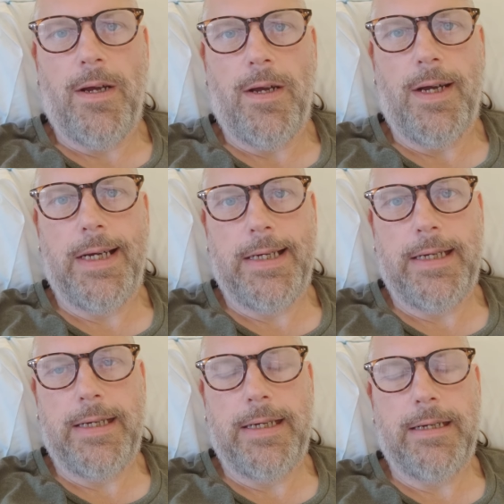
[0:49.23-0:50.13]

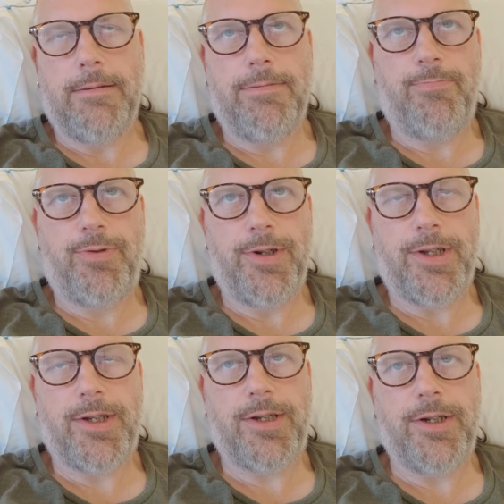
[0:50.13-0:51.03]
I
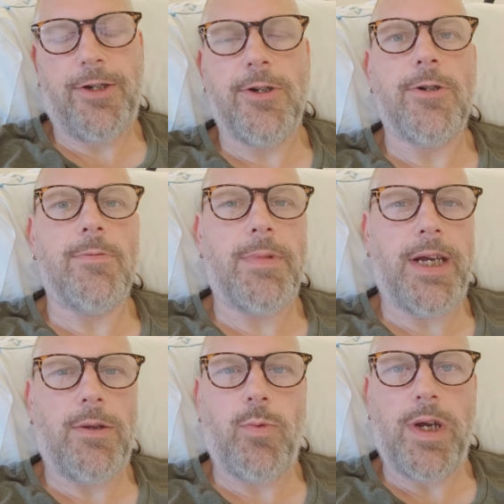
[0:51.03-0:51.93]
presume
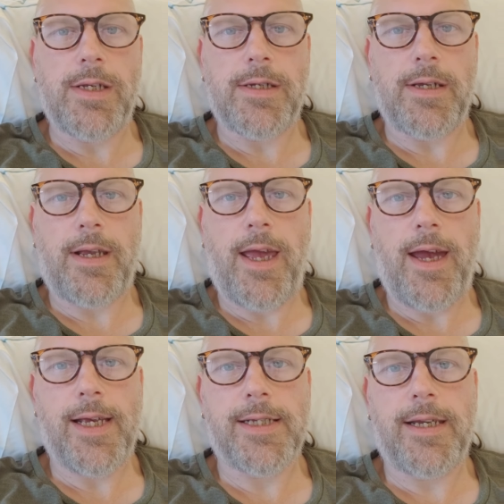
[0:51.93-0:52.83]
8 weeks in
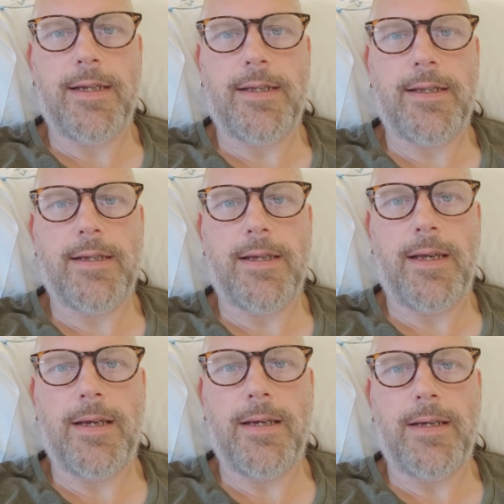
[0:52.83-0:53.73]
casket
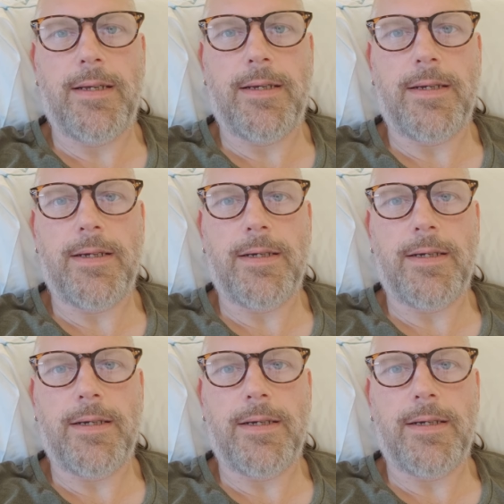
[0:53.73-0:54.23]
and